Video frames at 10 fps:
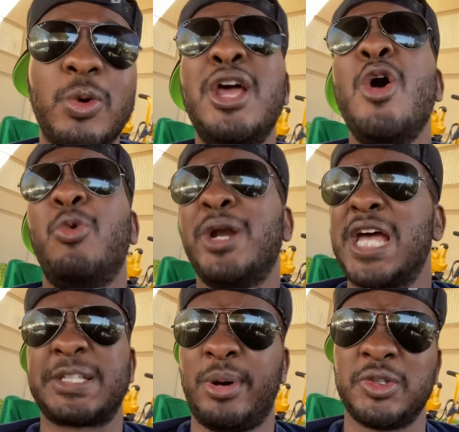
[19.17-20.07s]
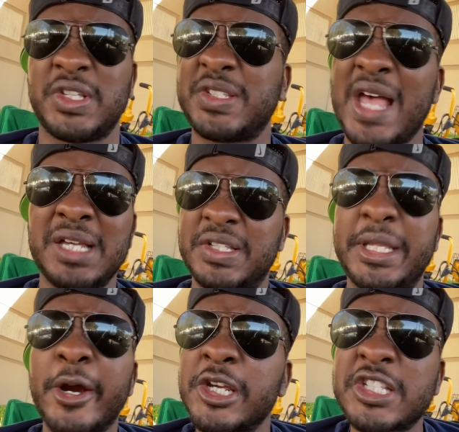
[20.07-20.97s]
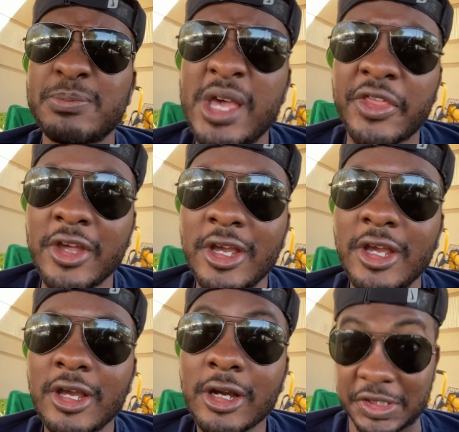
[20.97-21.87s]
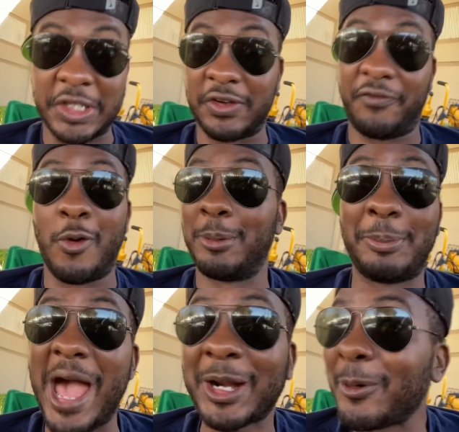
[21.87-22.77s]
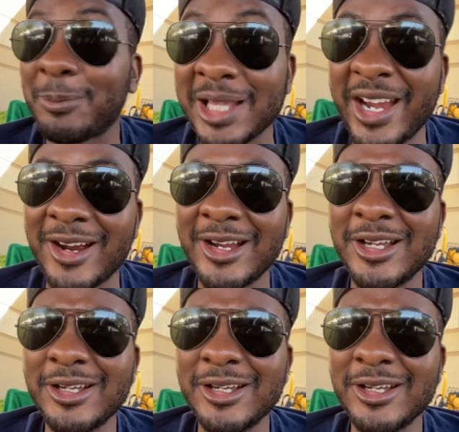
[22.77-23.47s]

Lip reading: What, we're not supposed to sign Za'Darius Smith because he's a former Packer player?